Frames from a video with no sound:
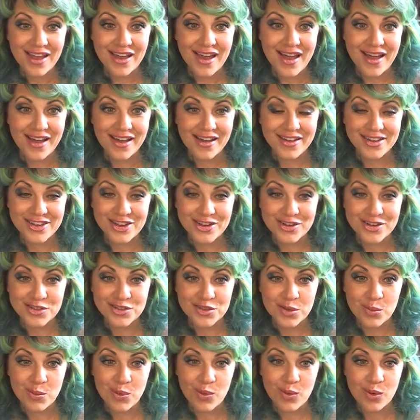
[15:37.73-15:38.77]
Uh, your
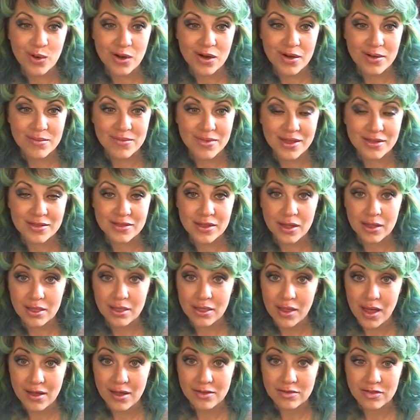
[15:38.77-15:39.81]
support means a
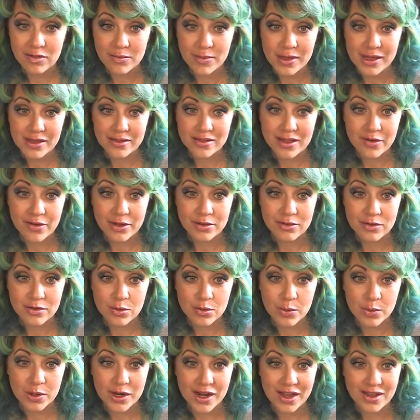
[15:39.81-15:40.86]
lot to me. It's how I do
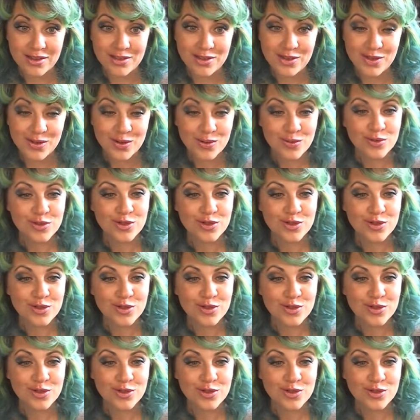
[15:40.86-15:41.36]
what I do.